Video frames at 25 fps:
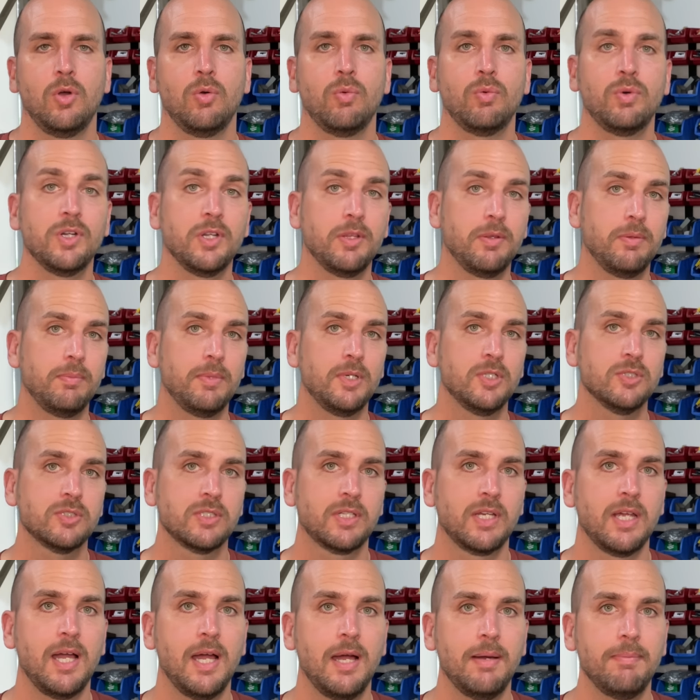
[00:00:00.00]
One of the
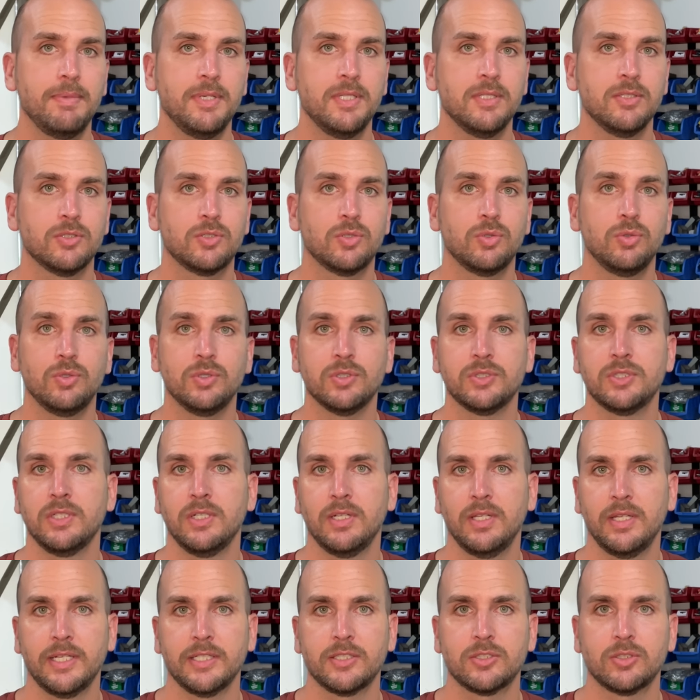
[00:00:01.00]
most common tools in
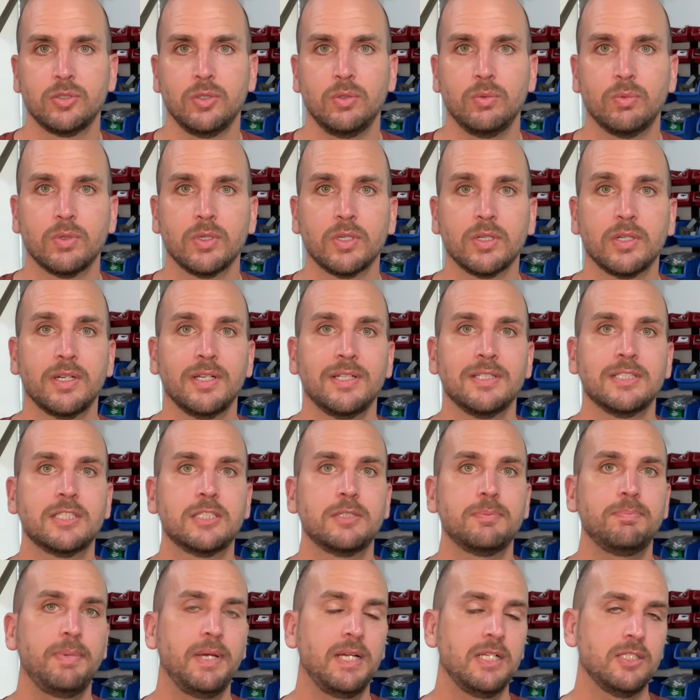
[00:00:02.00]
electrical work,
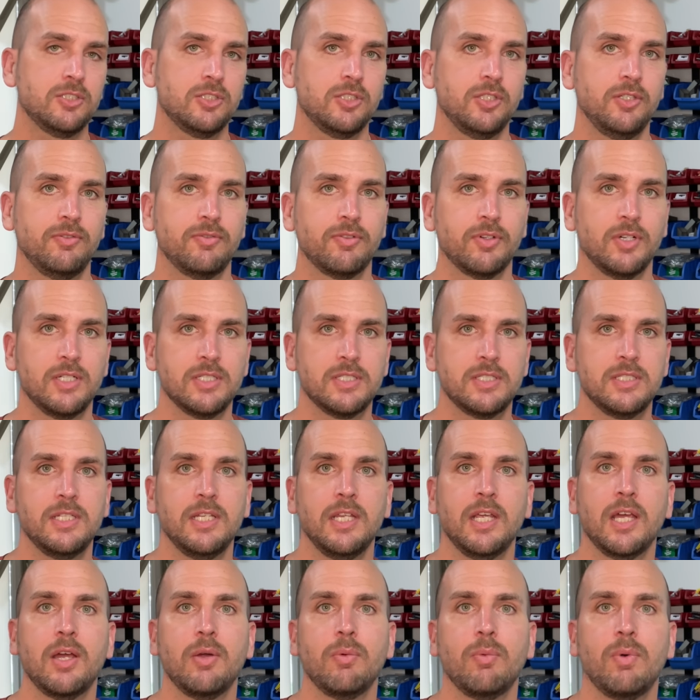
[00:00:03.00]
especially for us
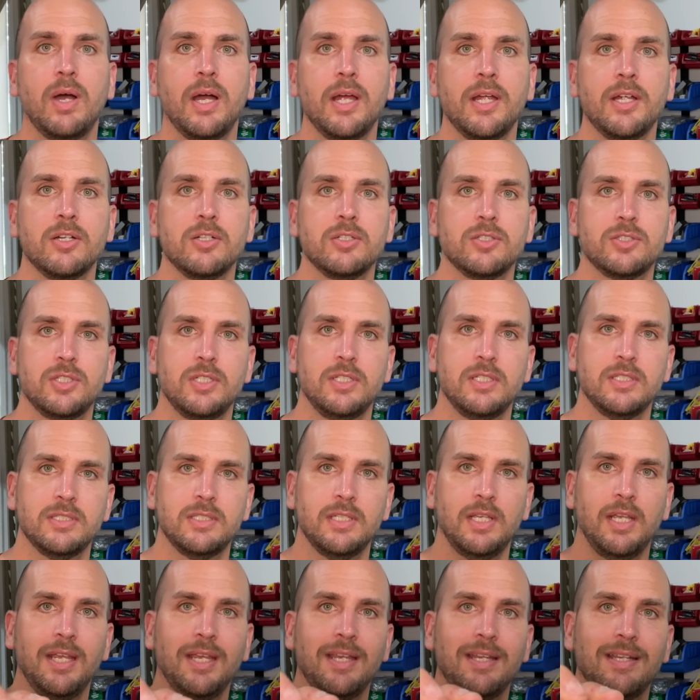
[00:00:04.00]
DIYers,
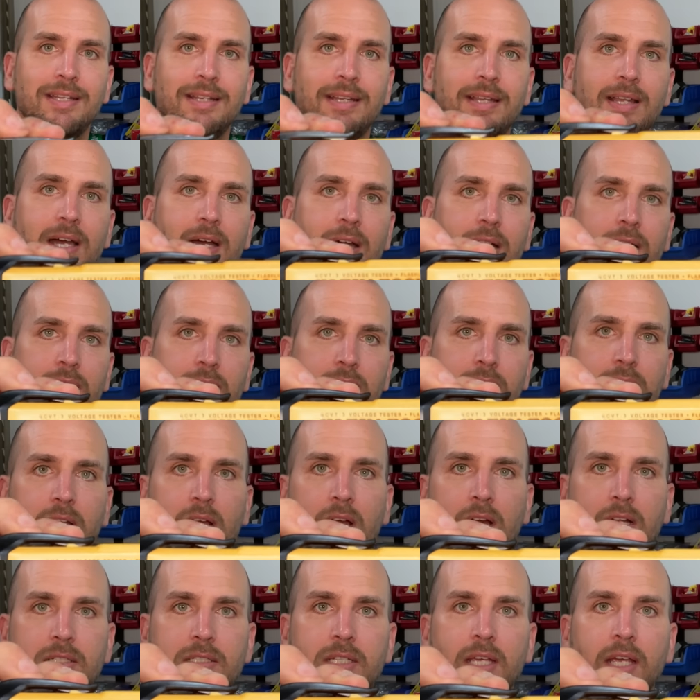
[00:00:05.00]
is a
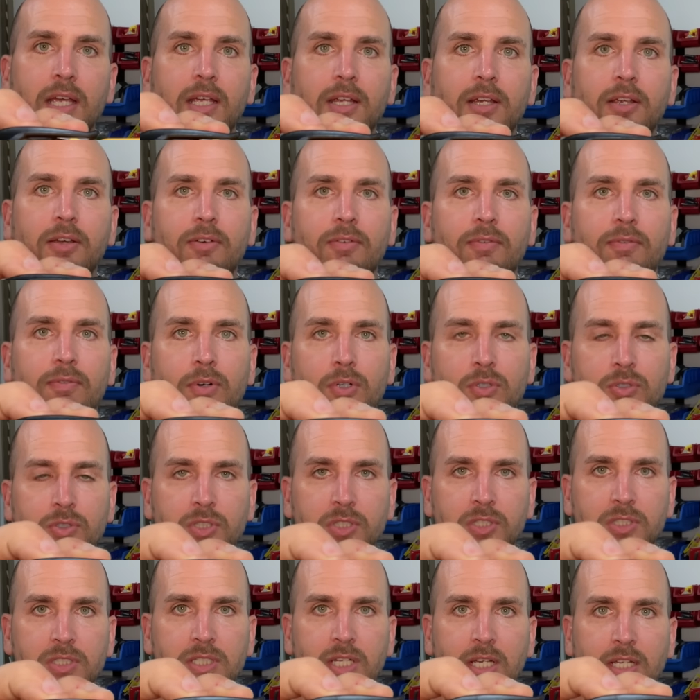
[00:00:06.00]
non-contact
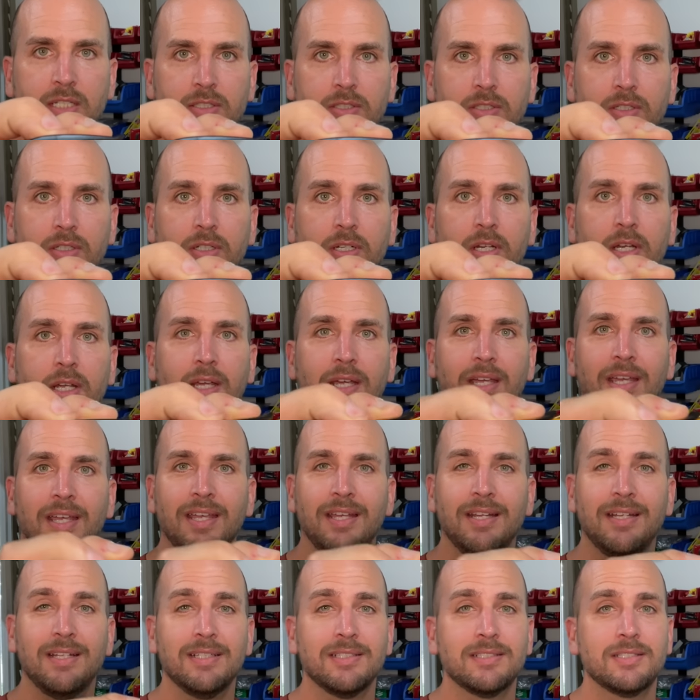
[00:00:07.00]
voltage tester.
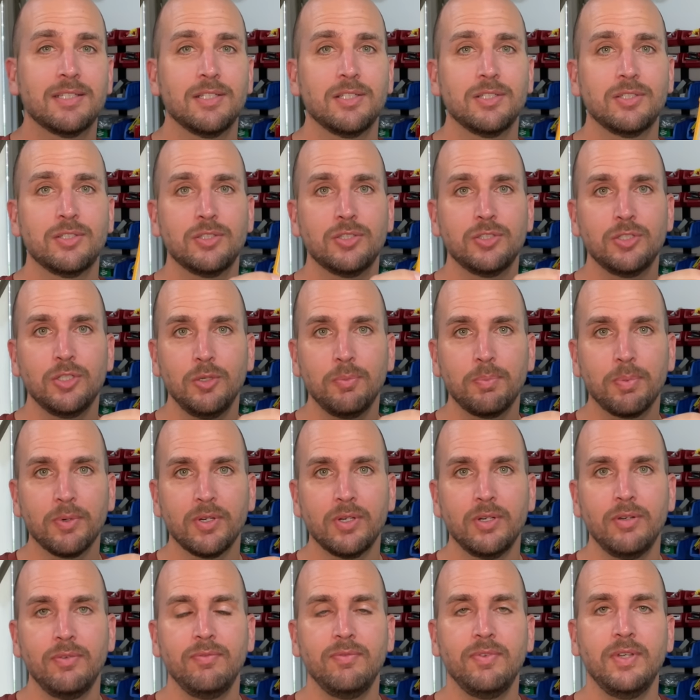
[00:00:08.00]
It is super
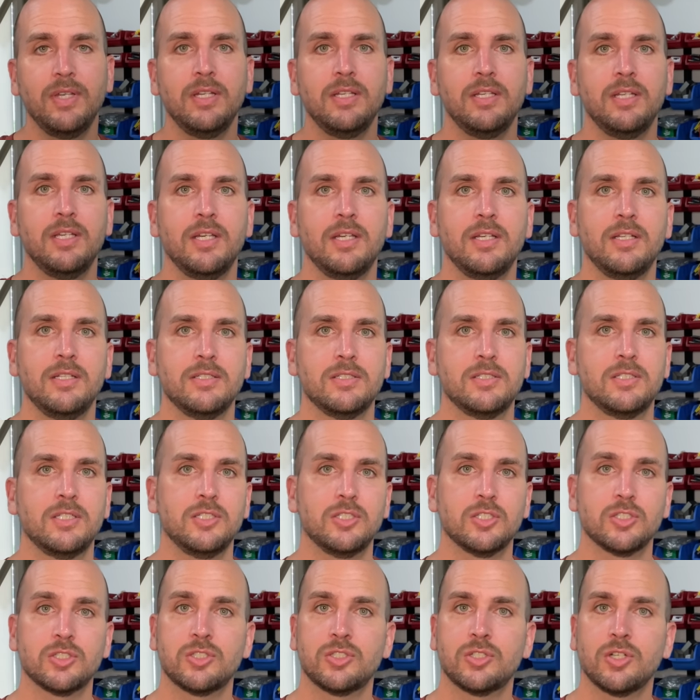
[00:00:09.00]
convenient to
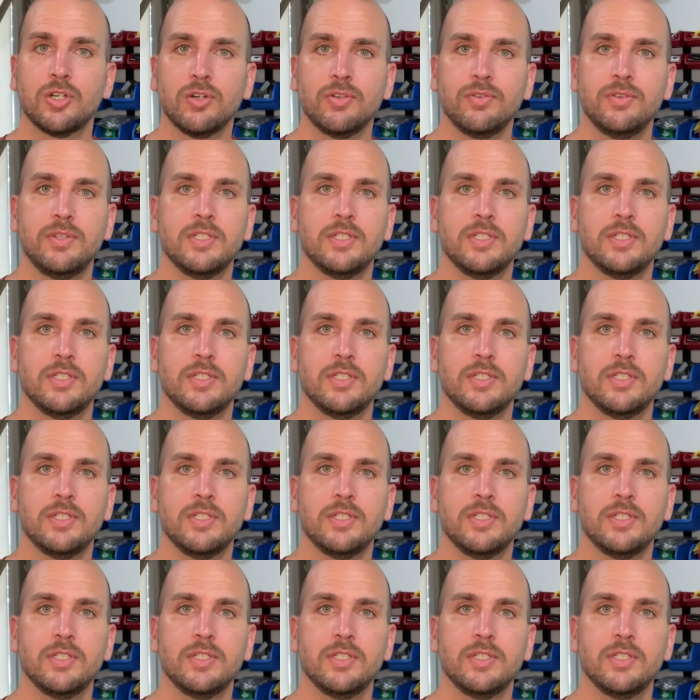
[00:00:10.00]
just turn